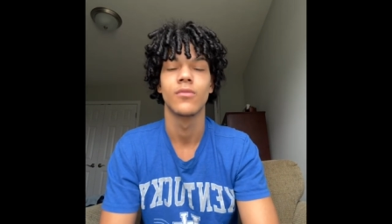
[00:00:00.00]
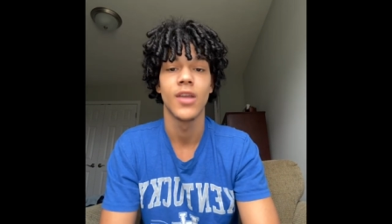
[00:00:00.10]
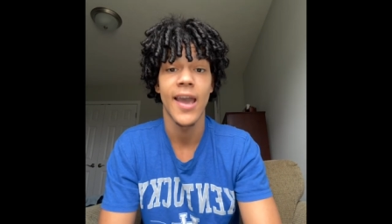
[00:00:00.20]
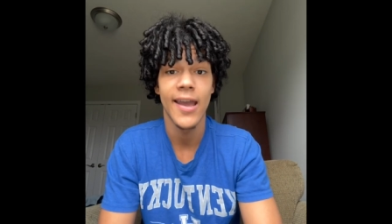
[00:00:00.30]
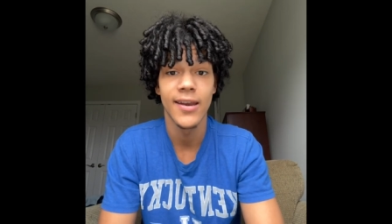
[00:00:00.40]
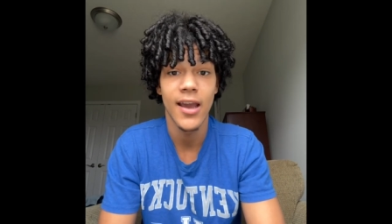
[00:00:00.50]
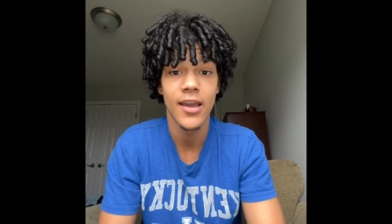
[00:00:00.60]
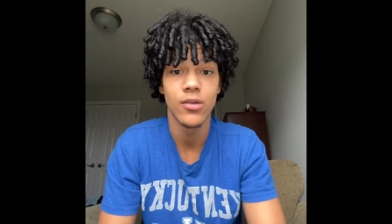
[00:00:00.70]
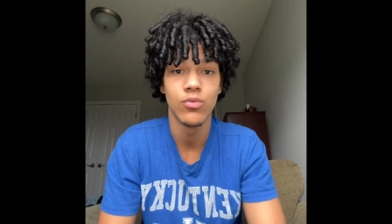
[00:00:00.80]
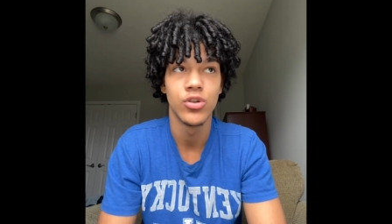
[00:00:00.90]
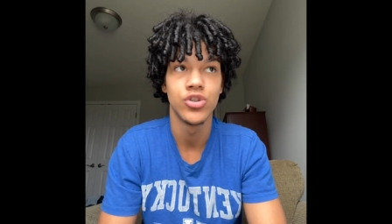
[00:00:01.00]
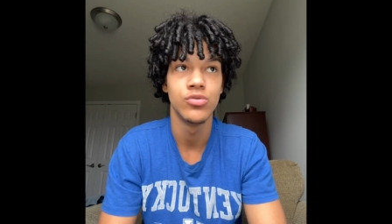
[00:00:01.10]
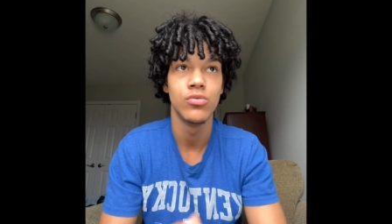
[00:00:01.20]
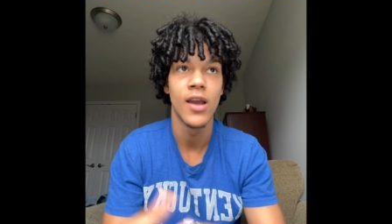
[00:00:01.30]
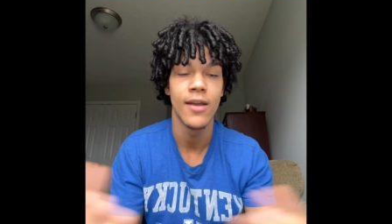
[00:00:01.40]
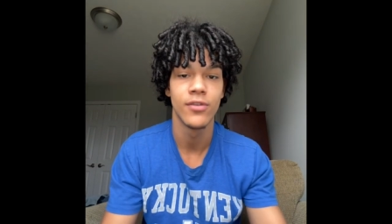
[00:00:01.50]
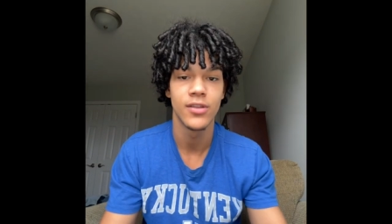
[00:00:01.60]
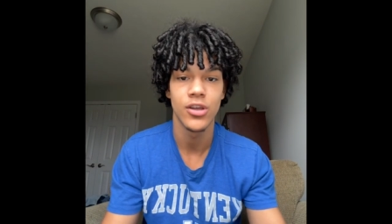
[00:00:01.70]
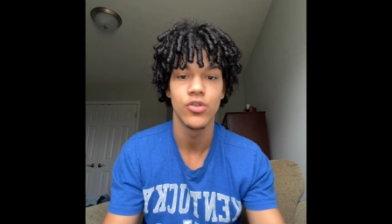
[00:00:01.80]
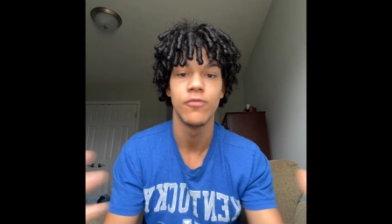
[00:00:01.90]
at night,
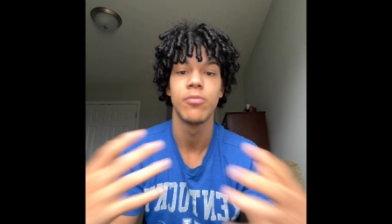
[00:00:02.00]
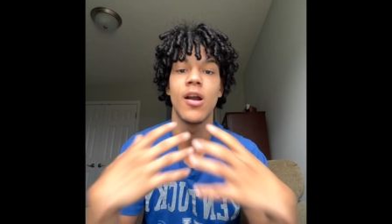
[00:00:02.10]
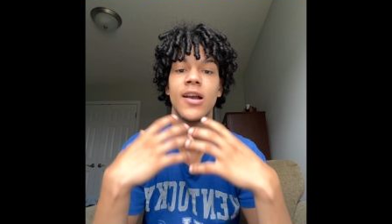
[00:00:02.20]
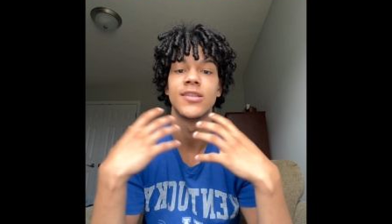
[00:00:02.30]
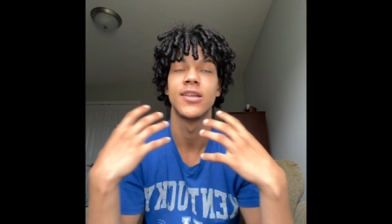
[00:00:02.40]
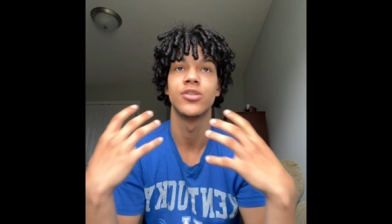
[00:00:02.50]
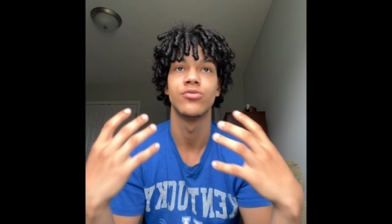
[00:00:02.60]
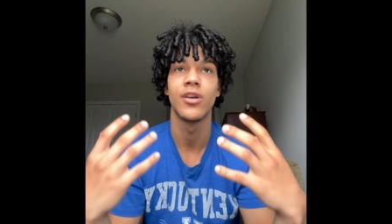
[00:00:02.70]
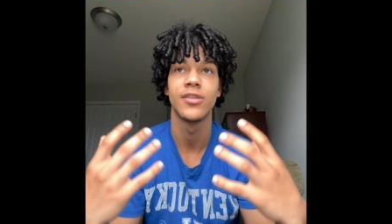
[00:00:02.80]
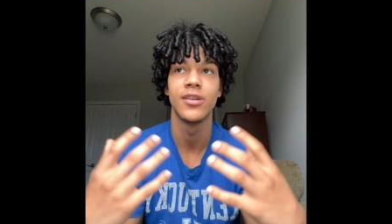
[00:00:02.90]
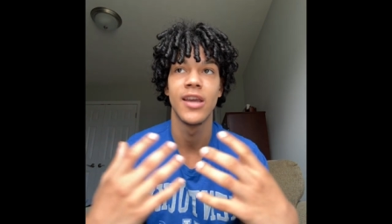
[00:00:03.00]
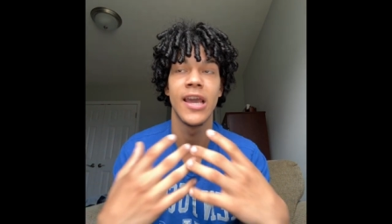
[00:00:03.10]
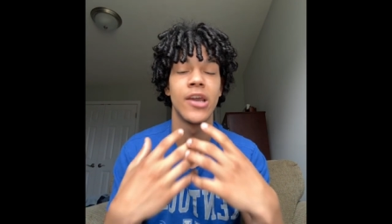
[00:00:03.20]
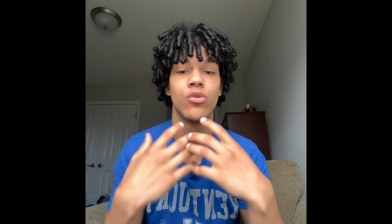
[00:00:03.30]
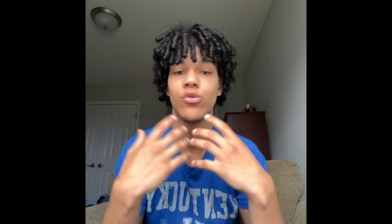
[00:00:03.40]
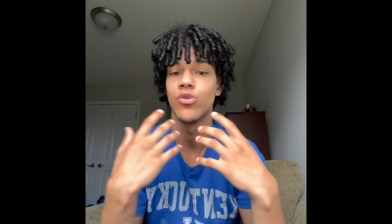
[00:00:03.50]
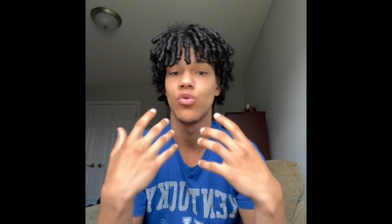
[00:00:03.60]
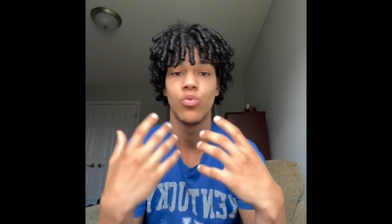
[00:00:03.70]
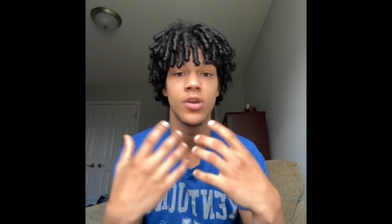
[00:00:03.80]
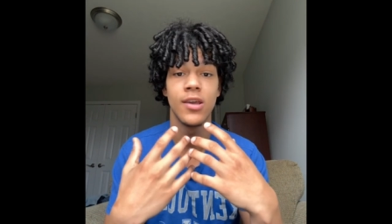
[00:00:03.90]
everything you've processed throughout the day, or
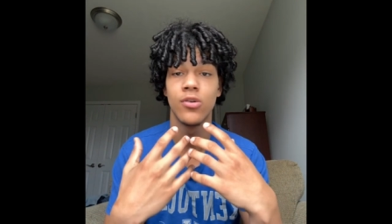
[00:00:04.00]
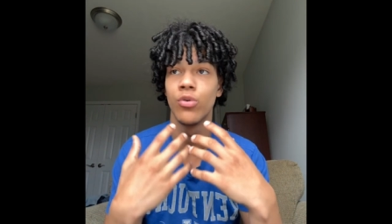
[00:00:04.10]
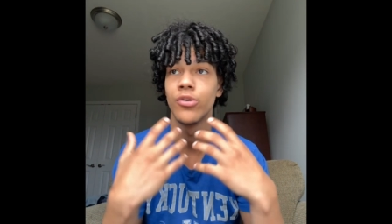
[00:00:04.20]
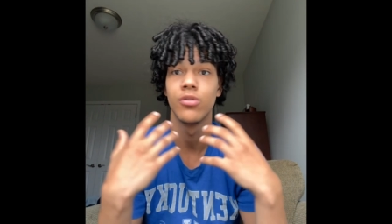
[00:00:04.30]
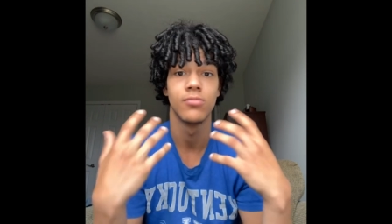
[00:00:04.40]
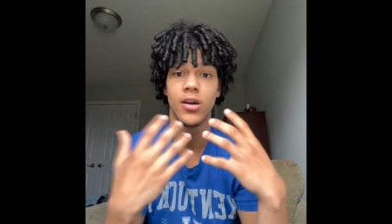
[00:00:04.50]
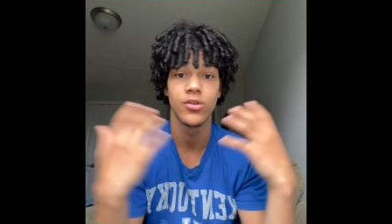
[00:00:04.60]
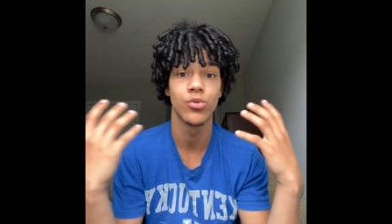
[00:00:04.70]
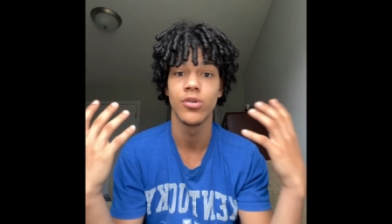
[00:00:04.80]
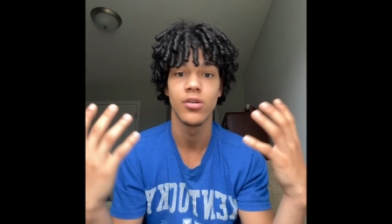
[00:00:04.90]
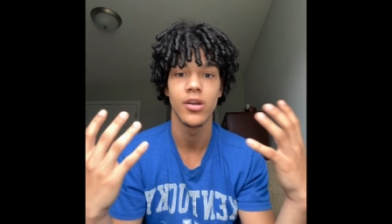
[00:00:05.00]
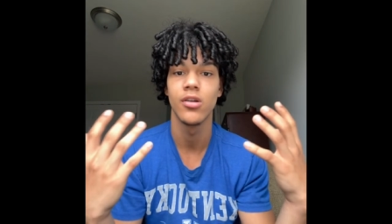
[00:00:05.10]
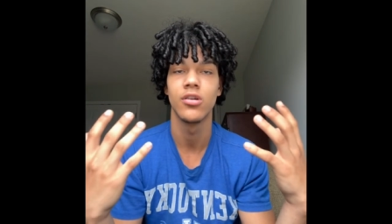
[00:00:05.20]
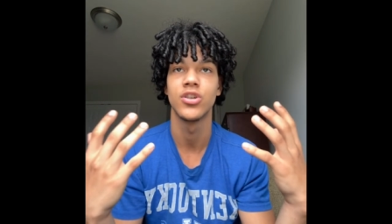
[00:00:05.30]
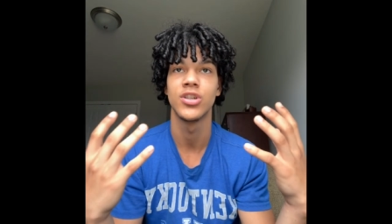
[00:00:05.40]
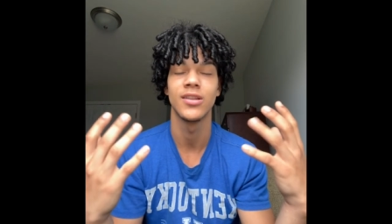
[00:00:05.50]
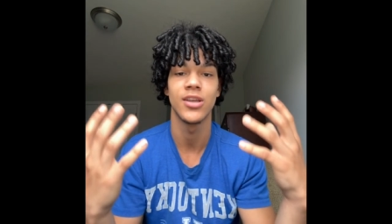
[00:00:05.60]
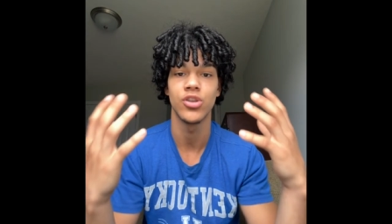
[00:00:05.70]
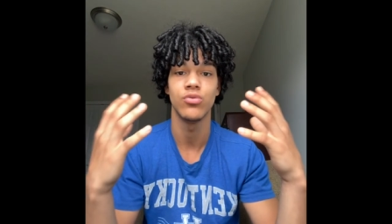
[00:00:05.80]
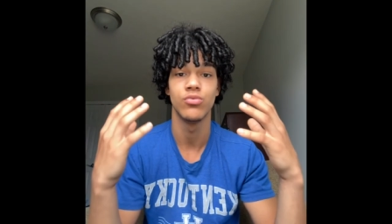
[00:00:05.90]
your week, or your month, or your year and shit
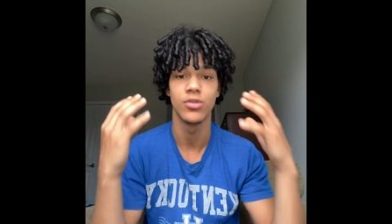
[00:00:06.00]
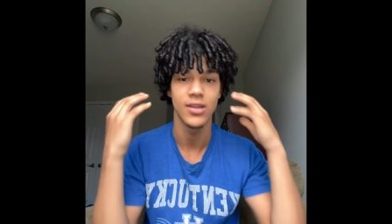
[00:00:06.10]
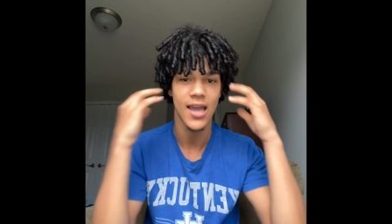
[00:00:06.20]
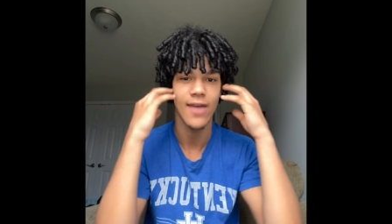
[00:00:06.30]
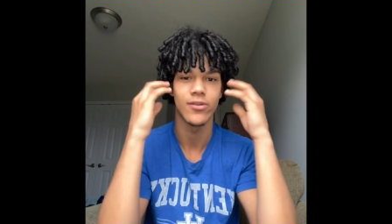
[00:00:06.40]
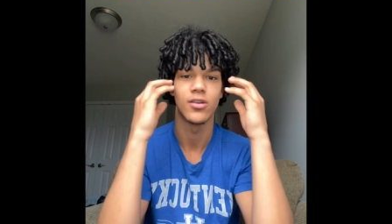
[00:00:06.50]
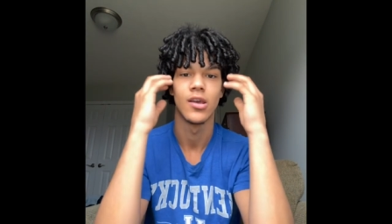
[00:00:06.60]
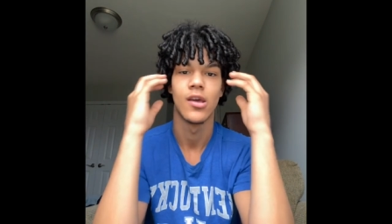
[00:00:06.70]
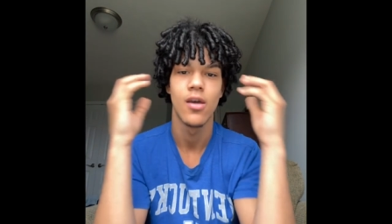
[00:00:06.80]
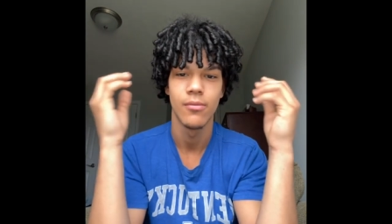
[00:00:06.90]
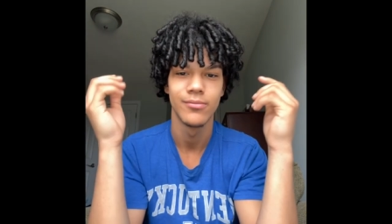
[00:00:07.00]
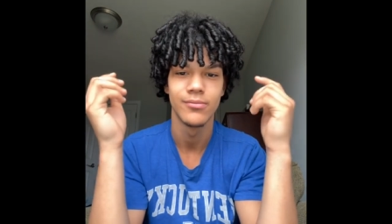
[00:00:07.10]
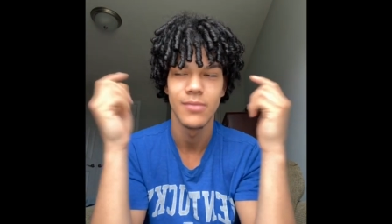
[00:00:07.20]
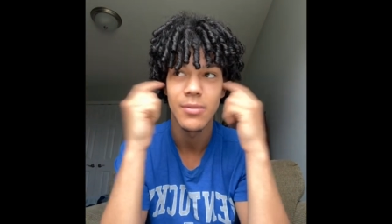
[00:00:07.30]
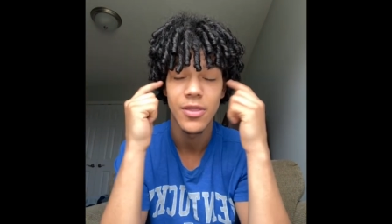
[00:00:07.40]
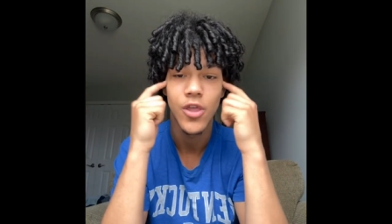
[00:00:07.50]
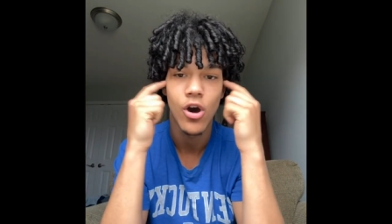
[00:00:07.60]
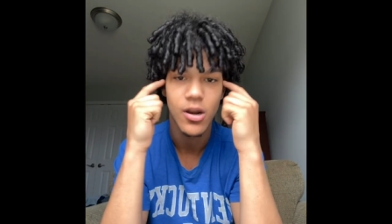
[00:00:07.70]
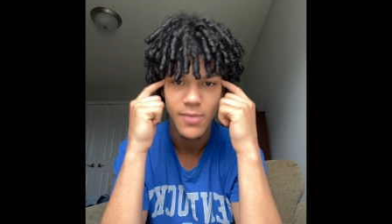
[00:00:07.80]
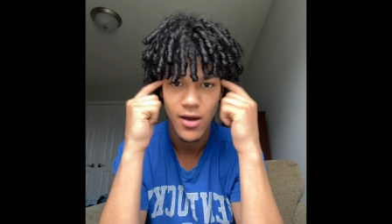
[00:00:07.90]
that you really haven't maybe
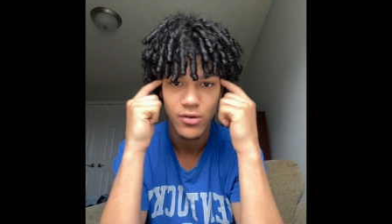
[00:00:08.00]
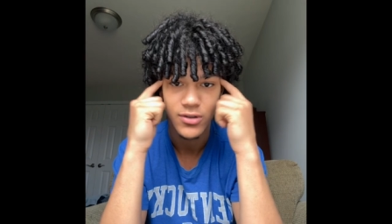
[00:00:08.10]
thought about